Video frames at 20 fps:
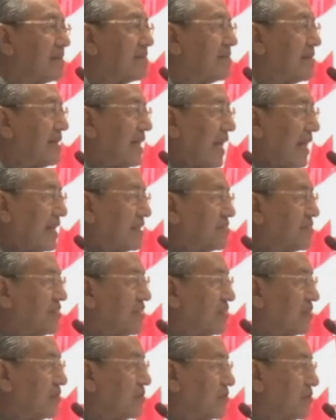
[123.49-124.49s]

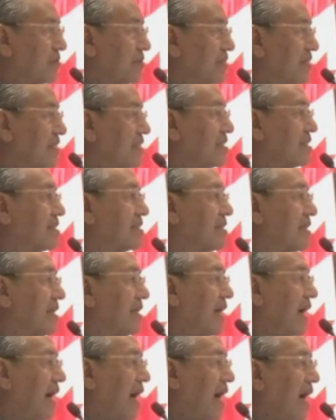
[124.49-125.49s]
reaction to this
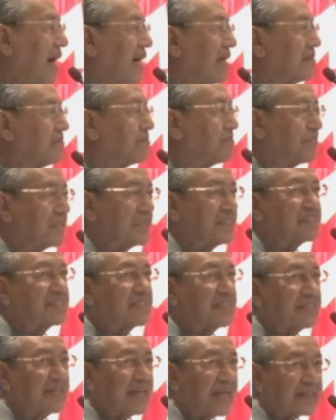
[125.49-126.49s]

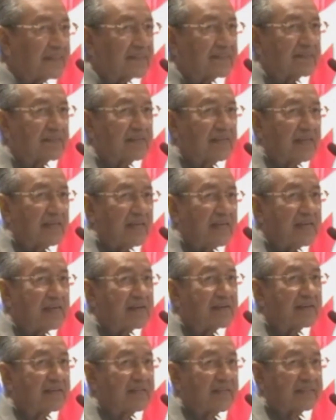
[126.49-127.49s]
unprecedented
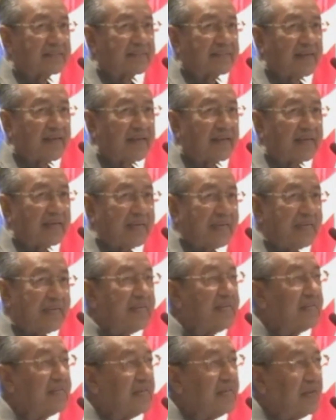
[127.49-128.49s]
aerial attack
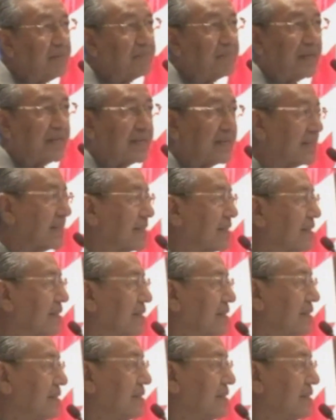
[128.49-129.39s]
in America